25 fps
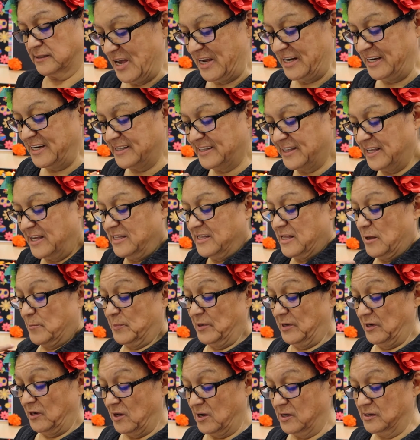Anything that
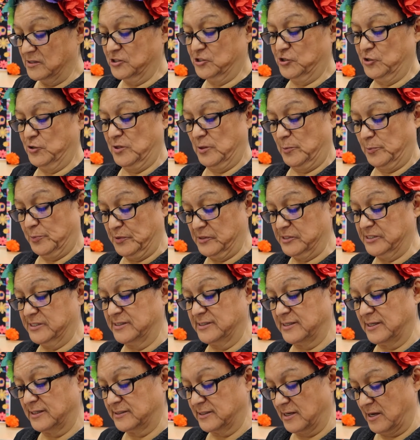belonged to the person
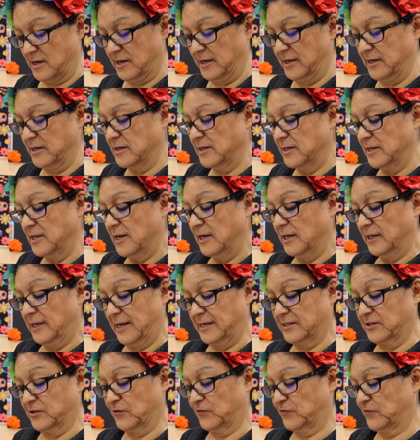that died,
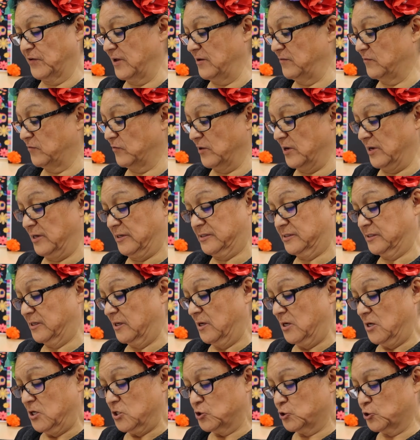like their favorite
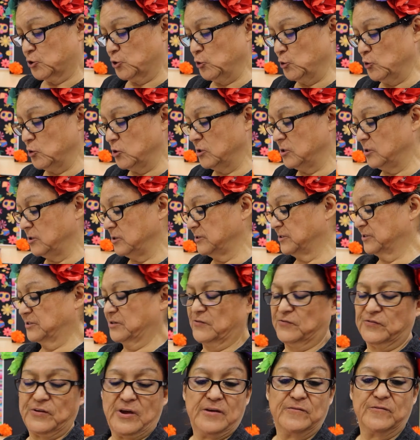tools, their
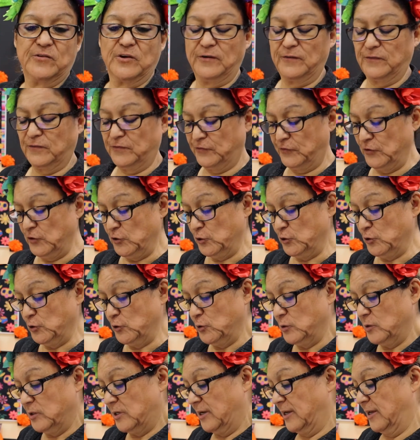favorite
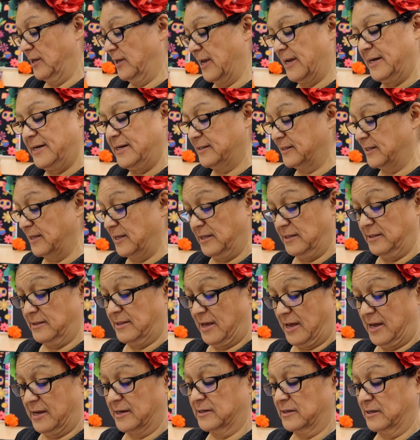food, anything
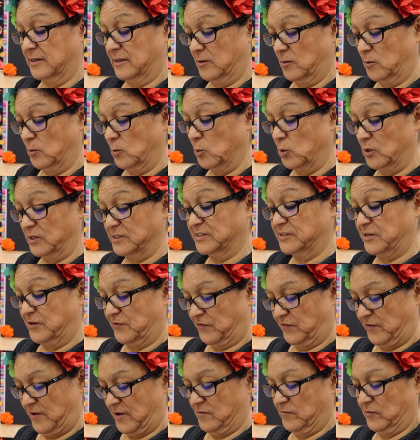that was their
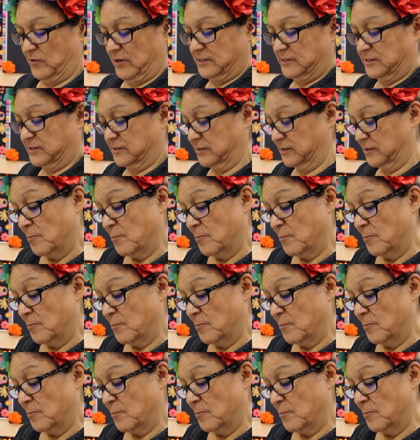favorite.